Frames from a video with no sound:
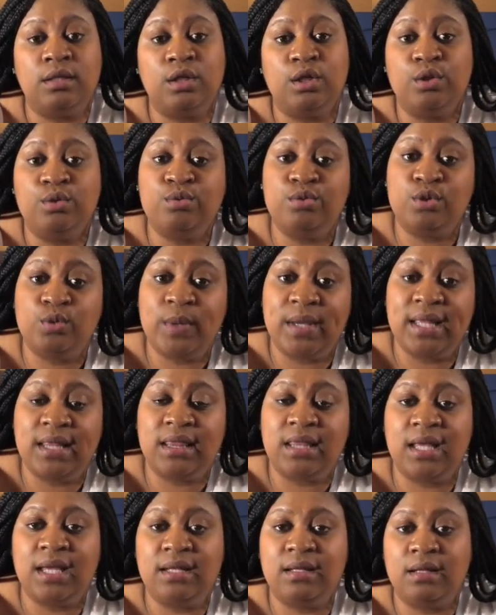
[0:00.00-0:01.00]
lose
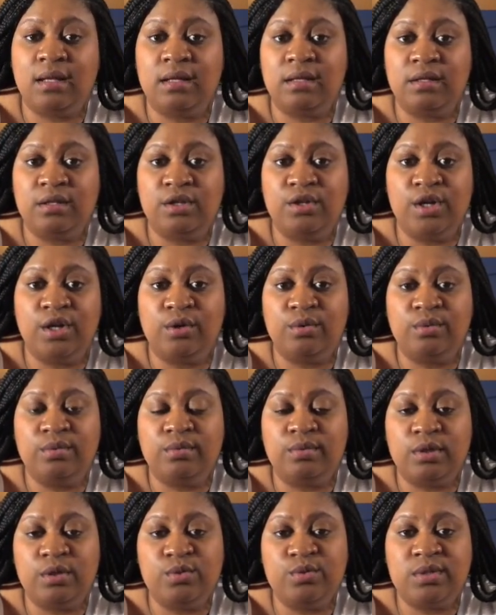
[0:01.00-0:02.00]
weight, then, you know,
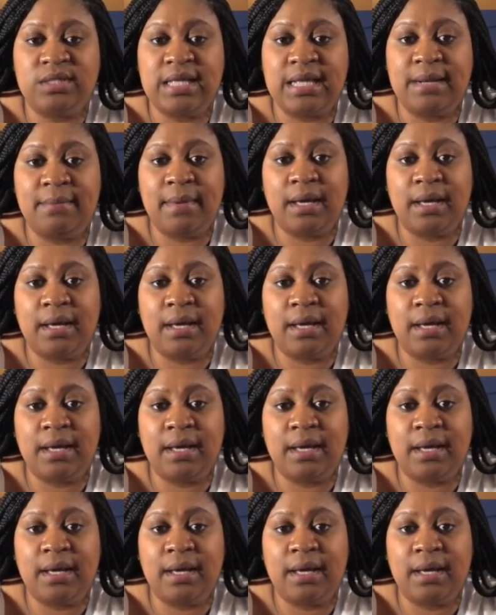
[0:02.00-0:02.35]
lose that